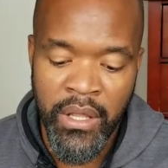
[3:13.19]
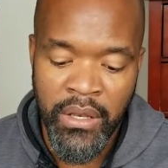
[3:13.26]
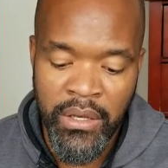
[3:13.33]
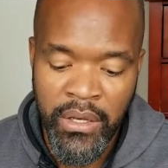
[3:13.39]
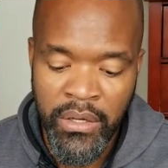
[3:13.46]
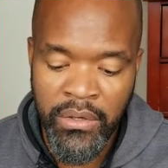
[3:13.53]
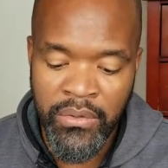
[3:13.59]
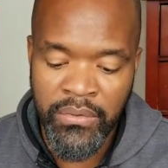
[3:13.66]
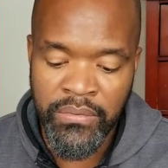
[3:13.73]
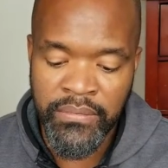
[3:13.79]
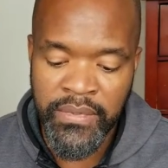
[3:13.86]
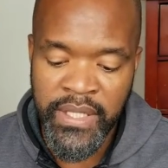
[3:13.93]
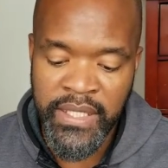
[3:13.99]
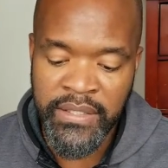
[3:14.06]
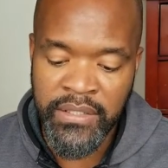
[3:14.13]
Know
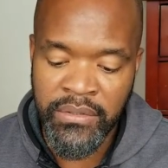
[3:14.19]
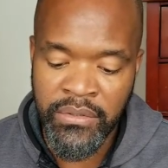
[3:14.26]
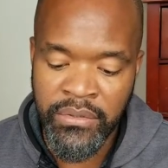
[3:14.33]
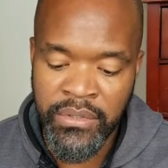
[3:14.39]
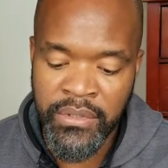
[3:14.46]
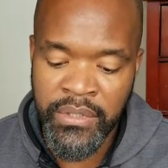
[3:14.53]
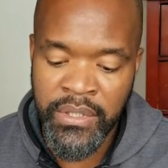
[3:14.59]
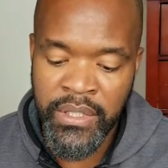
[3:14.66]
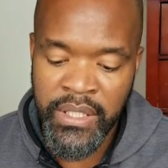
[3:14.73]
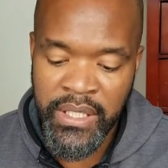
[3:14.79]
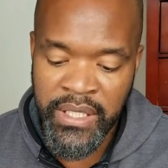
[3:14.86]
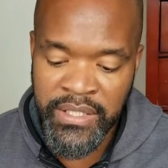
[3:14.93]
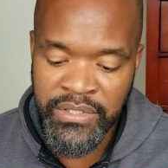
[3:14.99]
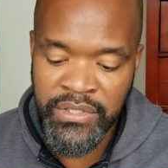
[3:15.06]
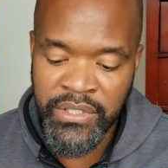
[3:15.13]
that the Lord
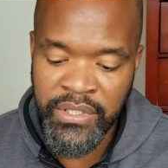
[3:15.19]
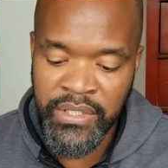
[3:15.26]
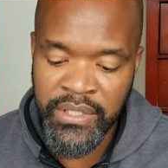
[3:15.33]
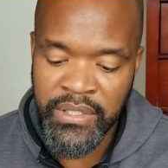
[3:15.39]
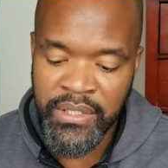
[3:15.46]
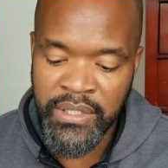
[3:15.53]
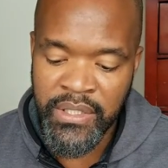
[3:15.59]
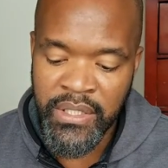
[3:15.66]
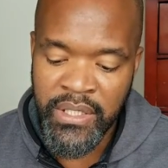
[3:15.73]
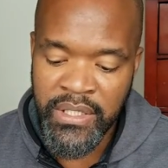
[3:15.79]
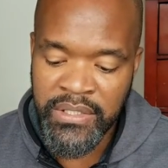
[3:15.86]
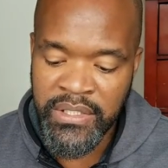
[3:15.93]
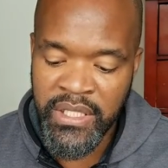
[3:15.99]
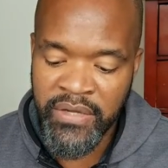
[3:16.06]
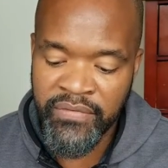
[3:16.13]
is good.
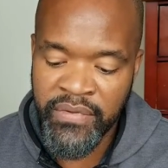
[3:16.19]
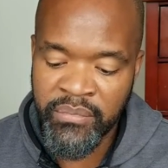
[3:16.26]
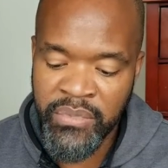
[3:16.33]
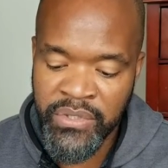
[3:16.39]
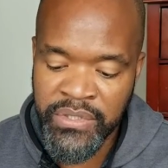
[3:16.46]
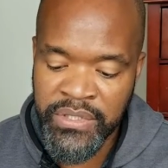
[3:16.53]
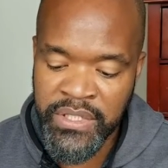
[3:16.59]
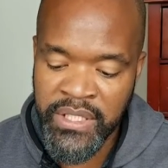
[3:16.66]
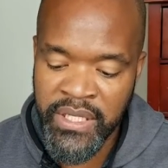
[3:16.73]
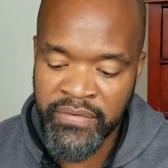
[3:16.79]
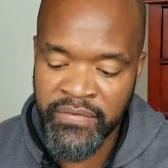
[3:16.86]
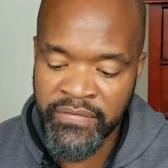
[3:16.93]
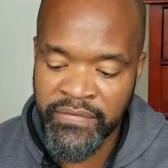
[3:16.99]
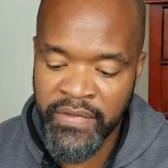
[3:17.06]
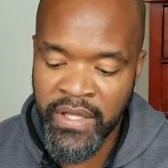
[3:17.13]
His love and mercy
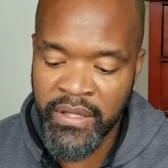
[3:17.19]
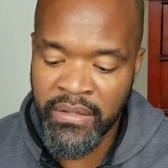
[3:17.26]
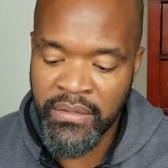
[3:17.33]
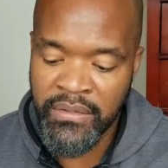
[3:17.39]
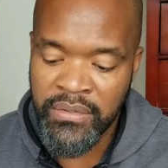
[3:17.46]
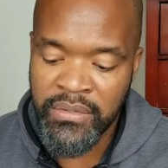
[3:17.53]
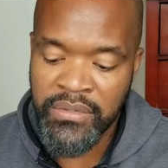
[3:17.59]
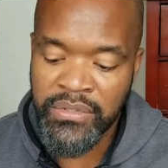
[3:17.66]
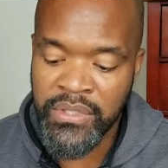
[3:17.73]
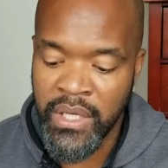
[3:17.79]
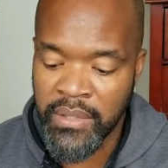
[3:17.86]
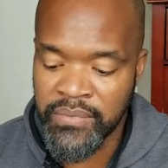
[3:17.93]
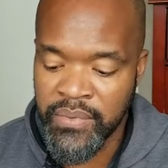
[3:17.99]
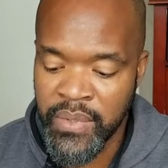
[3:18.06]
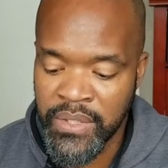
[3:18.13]
never fail.
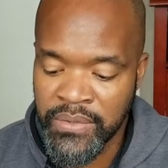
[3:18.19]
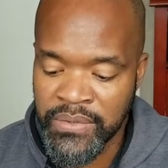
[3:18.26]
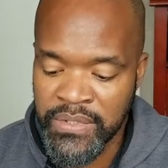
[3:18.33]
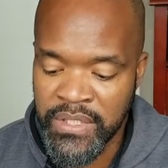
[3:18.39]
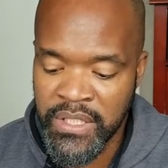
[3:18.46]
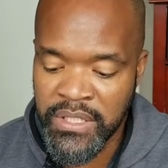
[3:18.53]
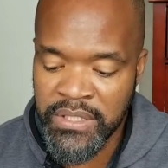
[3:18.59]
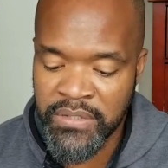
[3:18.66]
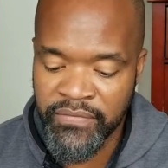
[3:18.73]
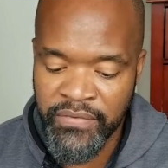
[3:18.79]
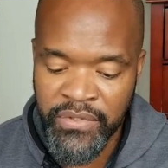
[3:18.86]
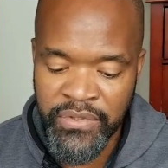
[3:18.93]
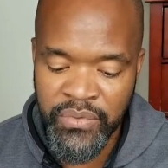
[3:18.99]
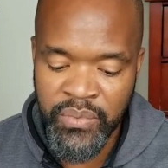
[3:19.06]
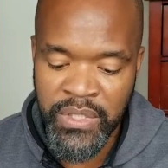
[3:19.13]
Psalms 106,
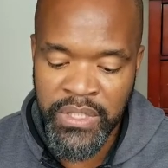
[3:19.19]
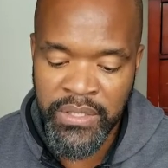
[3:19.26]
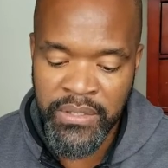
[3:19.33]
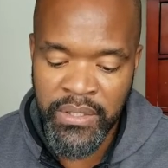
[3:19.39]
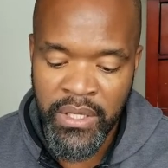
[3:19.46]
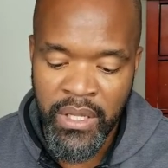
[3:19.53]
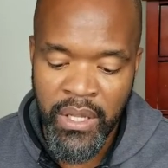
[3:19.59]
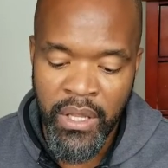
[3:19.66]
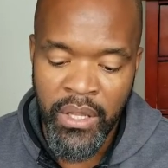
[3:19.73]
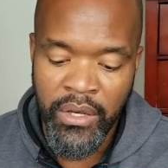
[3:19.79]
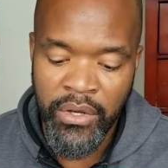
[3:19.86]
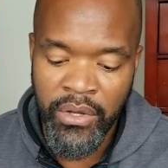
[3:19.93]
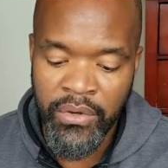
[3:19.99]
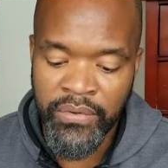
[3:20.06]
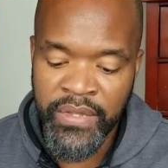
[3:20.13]
verse 1.
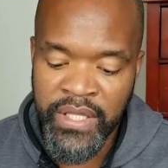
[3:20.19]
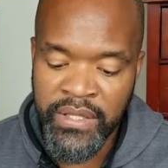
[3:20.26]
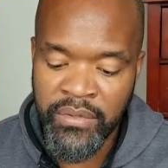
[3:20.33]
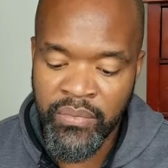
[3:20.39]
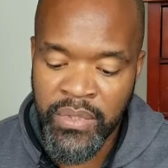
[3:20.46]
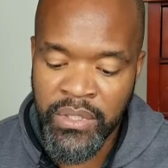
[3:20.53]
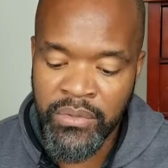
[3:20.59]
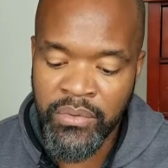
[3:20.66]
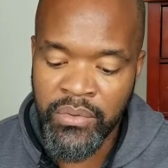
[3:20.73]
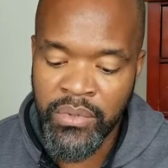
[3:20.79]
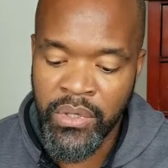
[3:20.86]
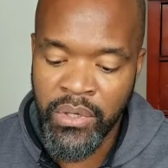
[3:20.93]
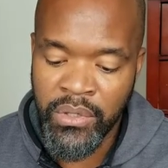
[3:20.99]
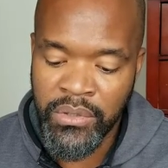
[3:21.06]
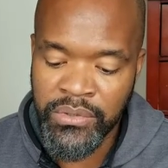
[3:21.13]
Know that the one who
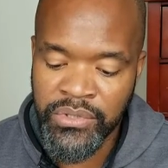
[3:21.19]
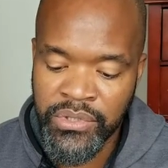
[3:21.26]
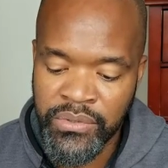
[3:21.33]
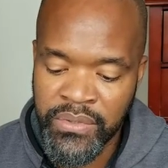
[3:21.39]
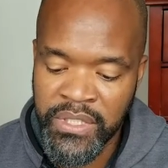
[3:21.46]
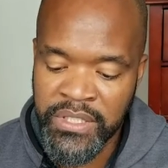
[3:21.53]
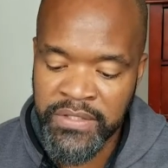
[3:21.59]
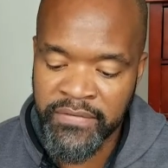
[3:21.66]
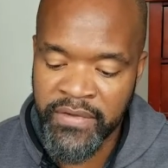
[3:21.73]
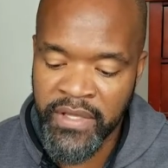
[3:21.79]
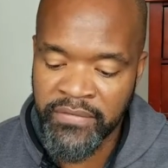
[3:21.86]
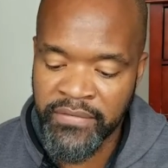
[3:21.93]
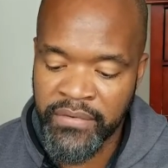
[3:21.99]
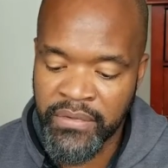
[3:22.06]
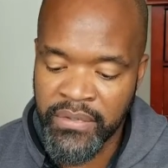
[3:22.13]
calls you is
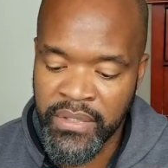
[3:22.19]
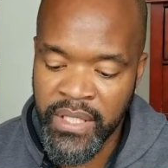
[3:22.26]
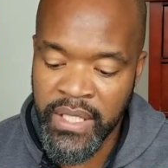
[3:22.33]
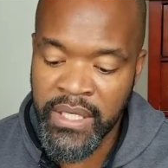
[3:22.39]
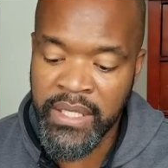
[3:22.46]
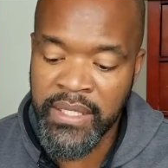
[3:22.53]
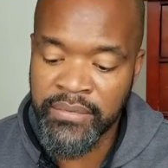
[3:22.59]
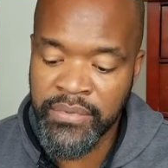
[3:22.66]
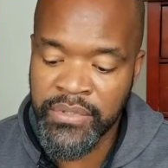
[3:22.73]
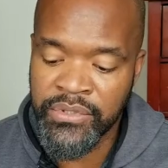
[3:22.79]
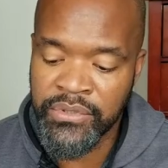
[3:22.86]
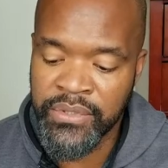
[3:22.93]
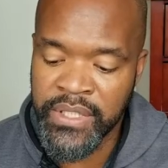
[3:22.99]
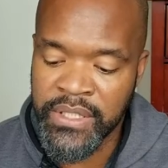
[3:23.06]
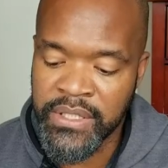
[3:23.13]
faithful, and he will
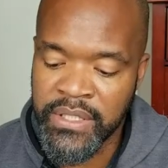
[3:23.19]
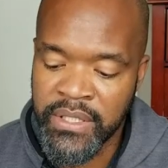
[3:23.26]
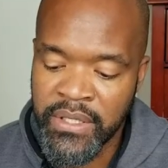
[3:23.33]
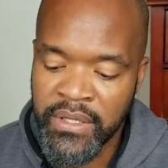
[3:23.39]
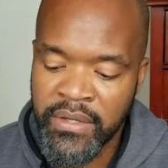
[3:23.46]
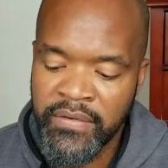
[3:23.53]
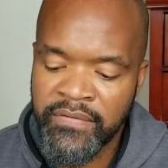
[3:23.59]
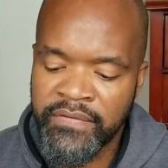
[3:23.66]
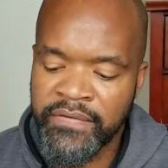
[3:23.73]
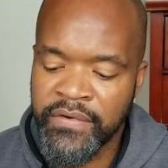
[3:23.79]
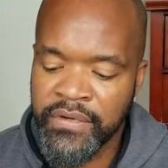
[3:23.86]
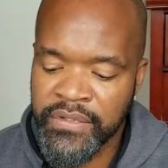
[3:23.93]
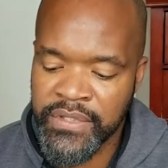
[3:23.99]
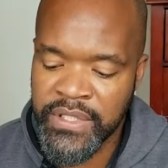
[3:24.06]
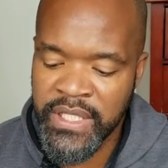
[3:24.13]
do it.
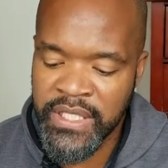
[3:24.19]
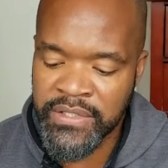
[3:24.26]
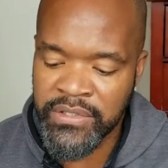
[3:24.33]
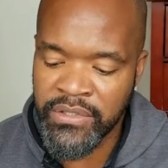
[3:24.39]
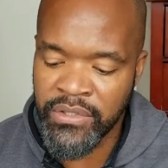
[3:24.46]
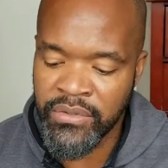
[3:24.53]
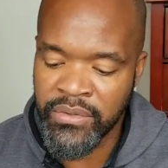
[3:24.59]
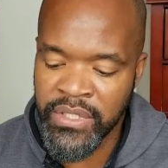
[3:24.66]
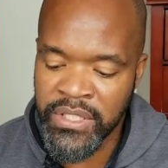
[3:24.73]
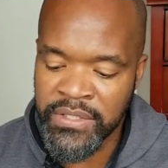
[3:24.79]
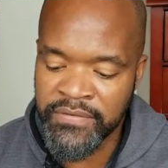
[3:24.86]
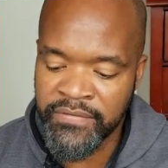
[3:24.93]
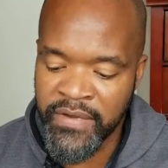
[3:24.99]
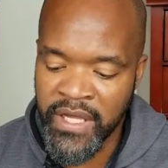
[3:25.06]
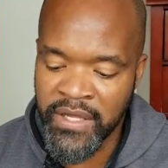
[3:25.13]
1
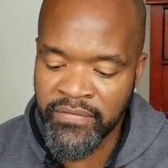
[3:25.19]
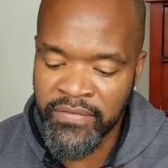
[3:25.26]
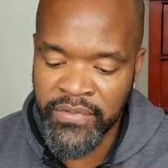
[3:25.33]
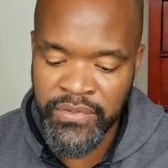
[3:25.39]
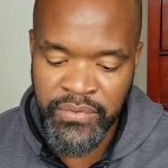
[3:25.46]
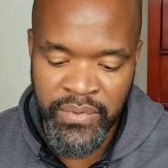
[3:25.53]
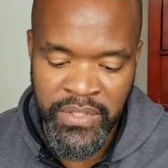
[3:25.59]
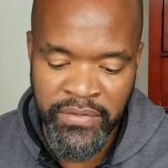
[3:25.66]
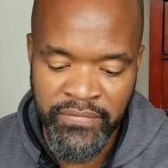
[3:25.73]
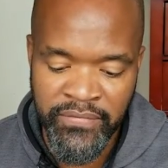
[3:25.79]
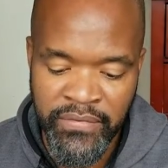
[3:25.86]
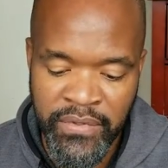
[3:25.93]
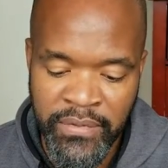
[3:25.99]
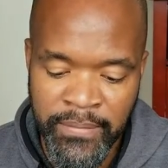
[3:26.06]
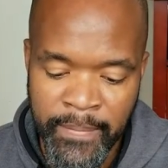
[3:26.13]
Thessalonians 5, verse 24.